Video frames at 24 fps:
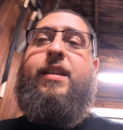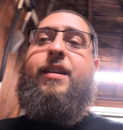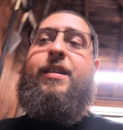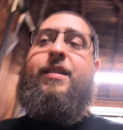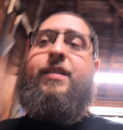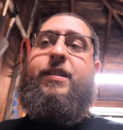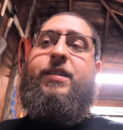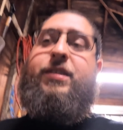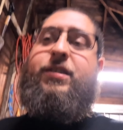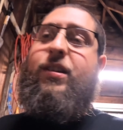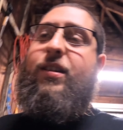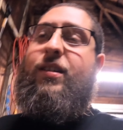
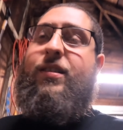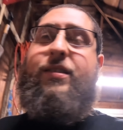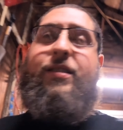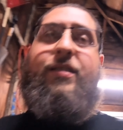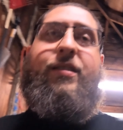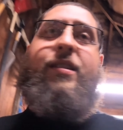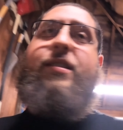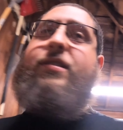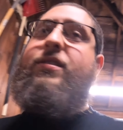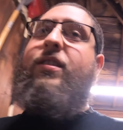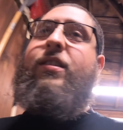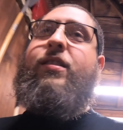This hurt
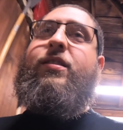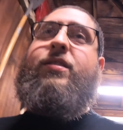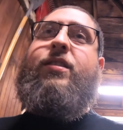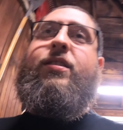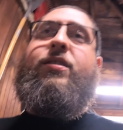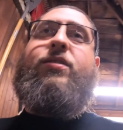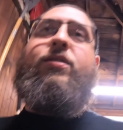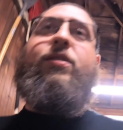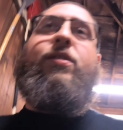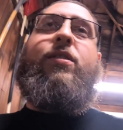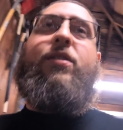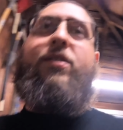this hurts the
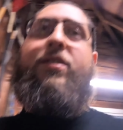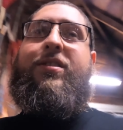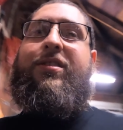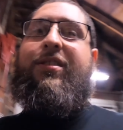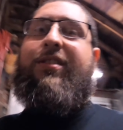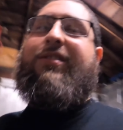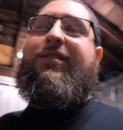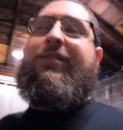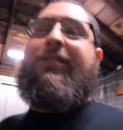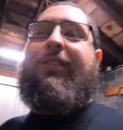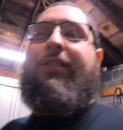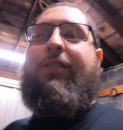soul, this
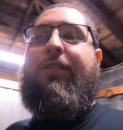hurts the